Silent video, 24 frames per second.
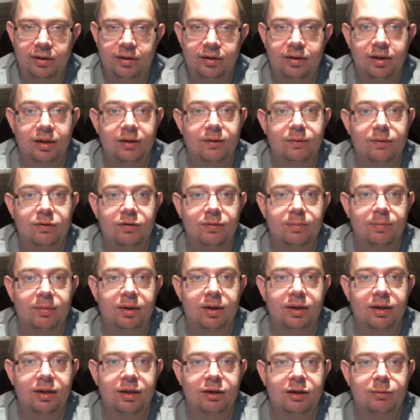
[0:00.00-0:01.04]
that is
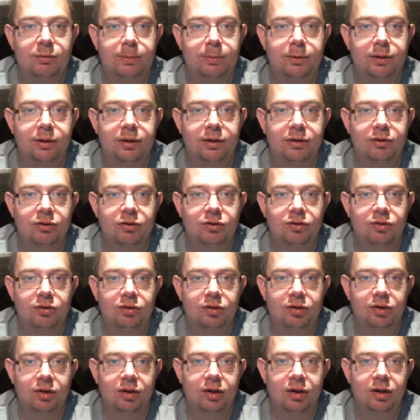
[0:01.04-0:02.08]
my
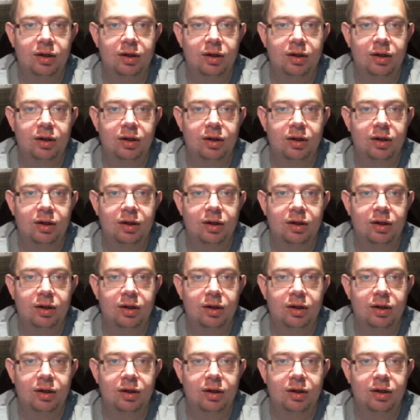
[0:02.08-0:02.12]
experience